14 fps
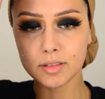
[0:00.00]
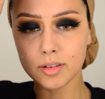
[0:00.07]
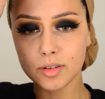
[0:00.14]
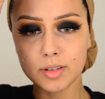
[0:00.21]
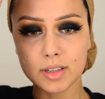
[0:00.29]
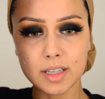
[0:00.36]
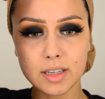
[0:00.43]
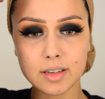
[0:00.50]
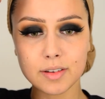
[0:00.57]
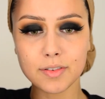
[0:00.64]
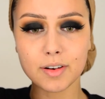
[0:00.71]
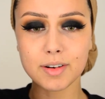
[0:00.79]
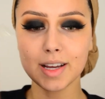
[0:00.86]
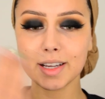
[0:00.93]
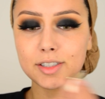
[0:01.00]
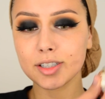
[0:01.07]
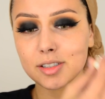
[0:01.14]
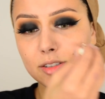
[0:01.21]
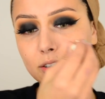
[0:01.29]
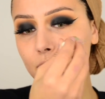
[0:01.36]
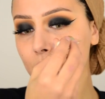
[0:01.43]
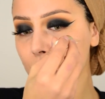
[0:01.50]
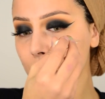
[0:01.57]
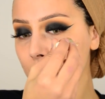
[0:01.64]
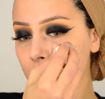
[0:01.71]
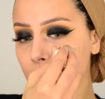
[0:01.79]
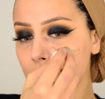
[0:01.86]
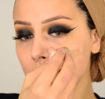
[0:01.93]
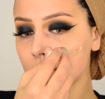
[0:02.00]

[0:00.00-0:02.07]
ugly foundation. So